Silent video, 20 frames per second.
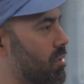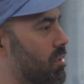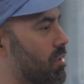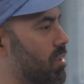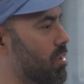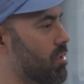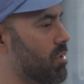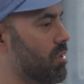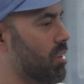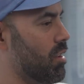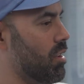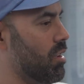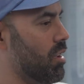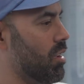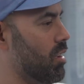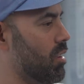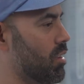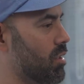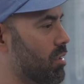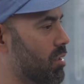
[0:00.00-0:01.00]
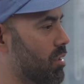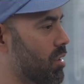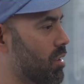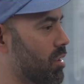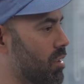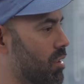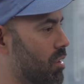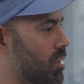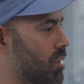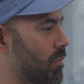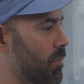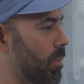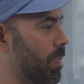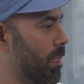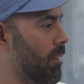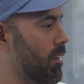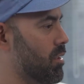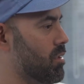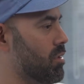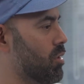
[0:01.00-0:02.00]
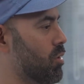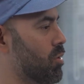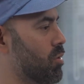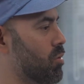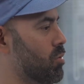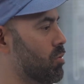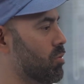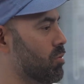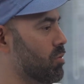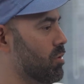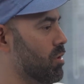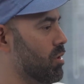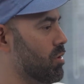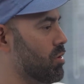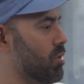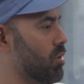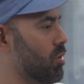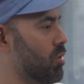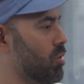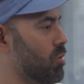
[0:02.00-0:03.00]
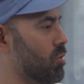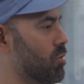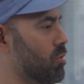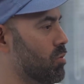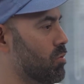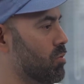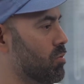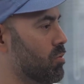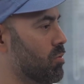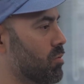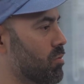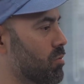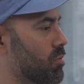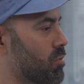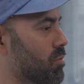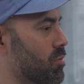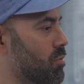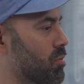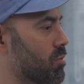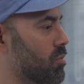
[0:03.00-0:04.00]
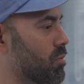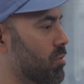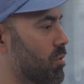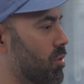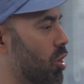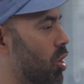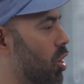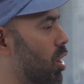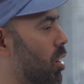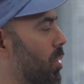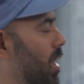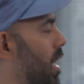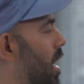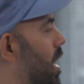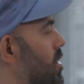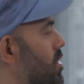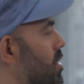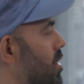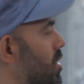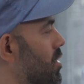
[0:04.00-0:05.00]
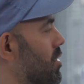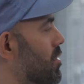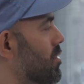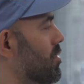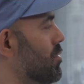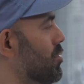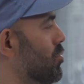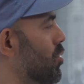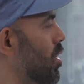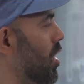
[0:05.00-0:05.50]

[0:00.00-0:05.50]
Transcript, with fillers: there's nothing, there's no there's no harm in asking mm-hmm.